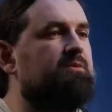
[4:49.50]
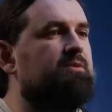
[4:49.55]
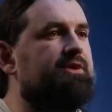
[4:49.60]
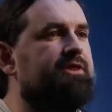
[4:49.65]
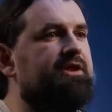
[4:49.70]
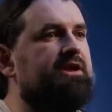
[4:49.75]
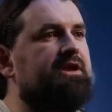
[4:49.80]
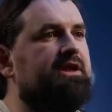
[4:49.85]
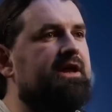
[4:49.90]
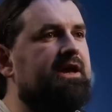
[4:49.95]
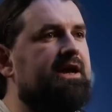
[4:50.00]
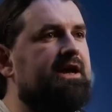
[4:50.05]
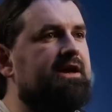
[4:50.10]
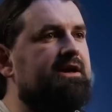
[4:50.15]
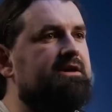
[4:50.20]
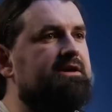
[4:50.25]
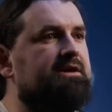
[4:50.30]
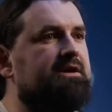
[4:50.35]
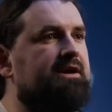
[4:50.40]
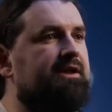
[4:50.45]
of the coolest
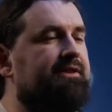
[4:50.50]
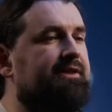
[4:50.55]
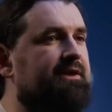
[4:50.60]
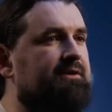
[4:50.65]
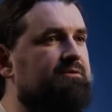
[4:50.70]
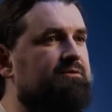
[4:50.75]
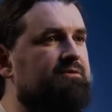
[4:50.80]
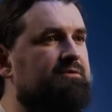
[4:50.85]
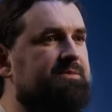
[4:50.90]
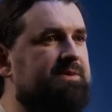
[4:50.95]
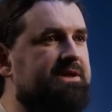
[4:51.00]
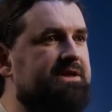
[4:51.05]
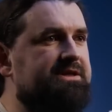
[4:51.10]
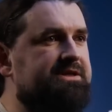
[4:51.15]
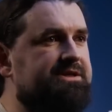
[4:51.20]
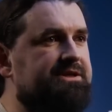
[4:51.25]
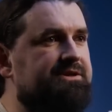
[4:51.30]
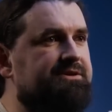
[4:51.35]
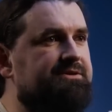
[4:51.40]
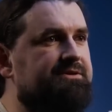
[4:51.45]
thing, but also something
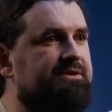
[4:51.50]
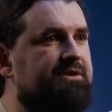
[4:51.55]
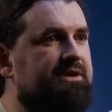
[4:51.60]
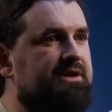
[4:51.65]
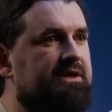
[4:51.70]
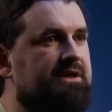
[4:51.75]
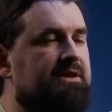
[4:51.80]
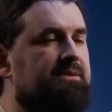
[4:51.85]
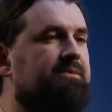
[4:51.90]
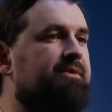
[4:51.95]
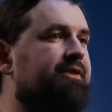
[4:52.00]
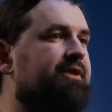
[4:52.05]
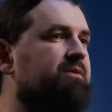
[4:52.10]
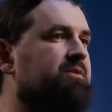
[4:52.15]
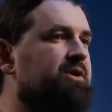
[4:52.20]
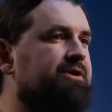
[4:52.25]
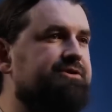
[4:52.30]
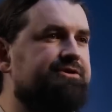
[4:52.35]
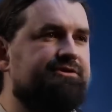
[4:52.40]
that I'm probably most concerned